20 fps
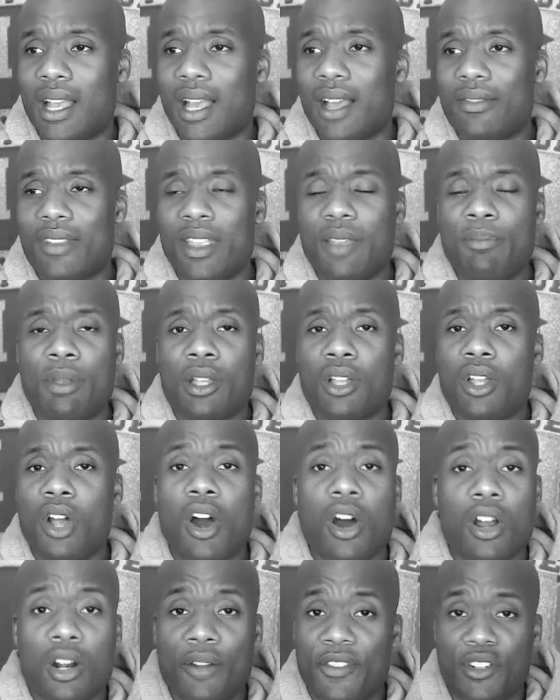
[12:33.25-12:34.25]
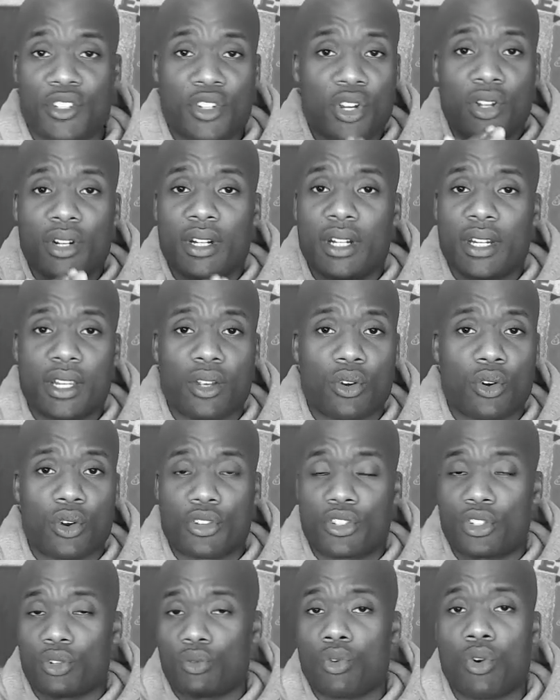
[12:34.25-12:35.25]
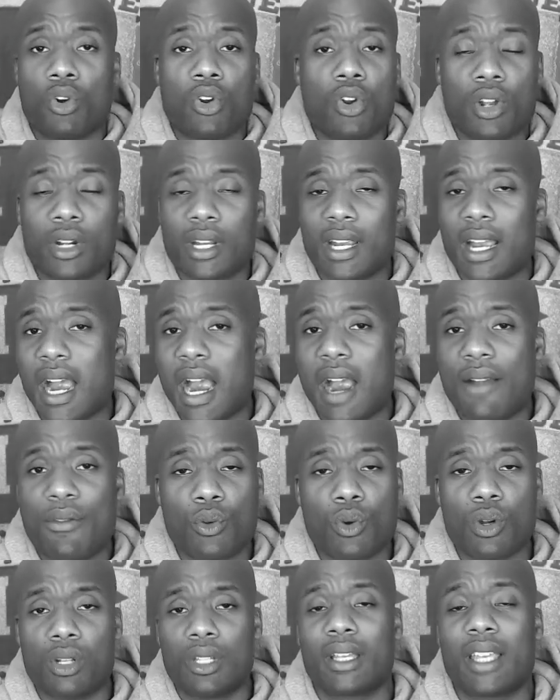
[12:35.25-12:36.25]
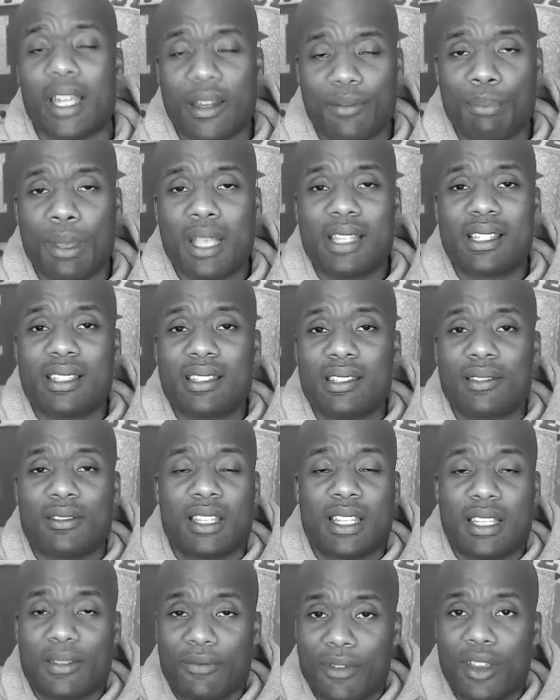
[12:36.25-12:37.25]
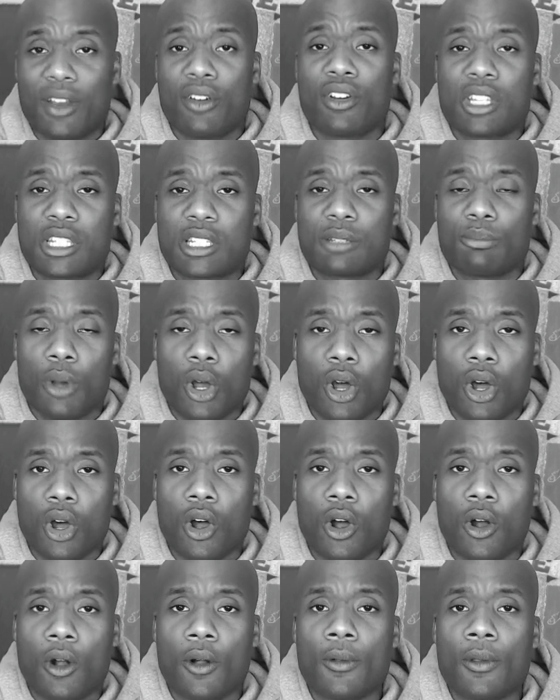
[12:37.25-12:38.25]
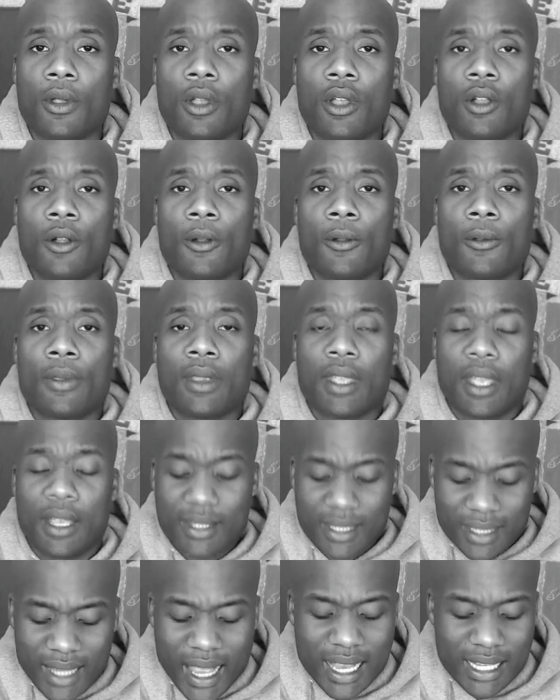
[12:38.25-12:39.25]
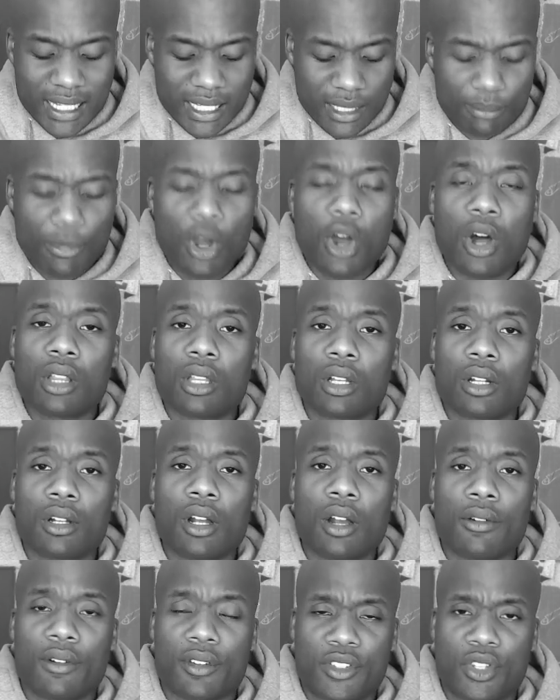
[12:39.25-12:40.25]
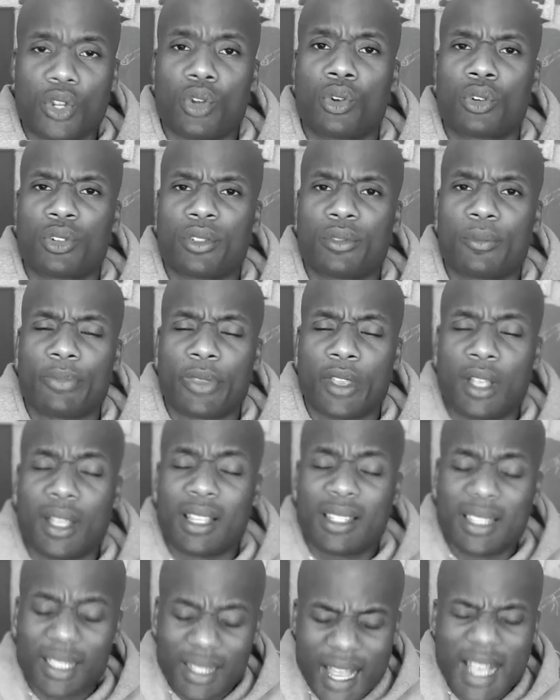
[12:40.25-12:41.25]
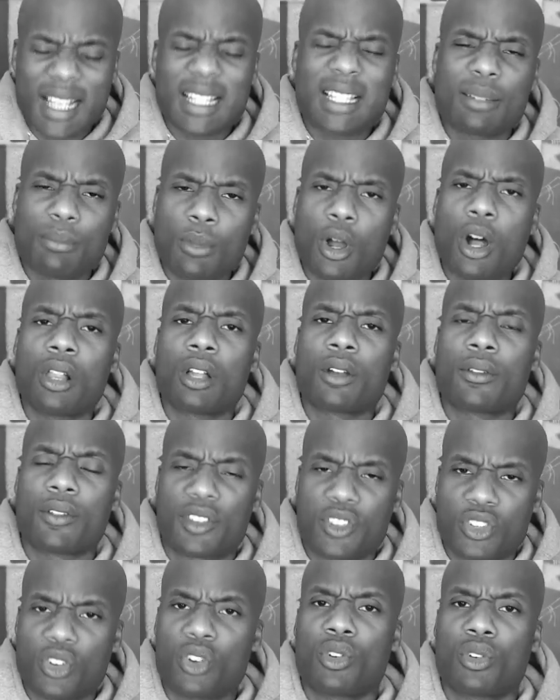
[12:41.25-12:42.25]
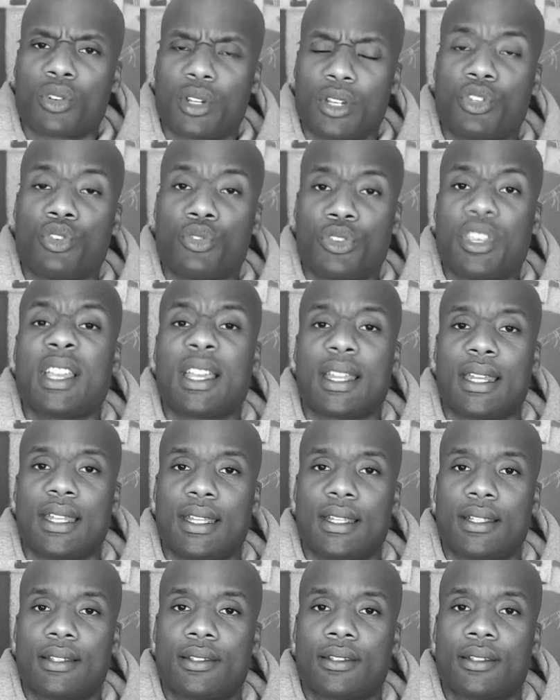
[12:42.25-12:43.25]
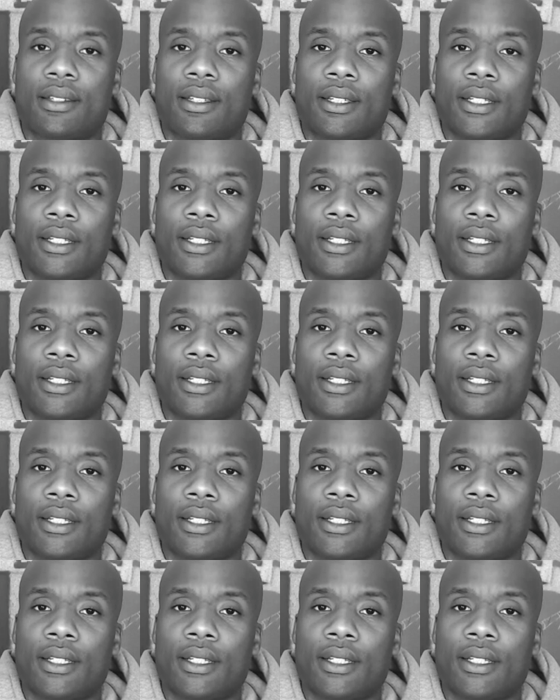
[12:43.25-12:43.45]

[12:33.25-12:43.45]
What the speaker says: They've been called a fraternity or a sorority, however you want to look at it. Basically, it's very small. It's a lot smaller of a circle. It's a lot smaller of a circle than you think it is.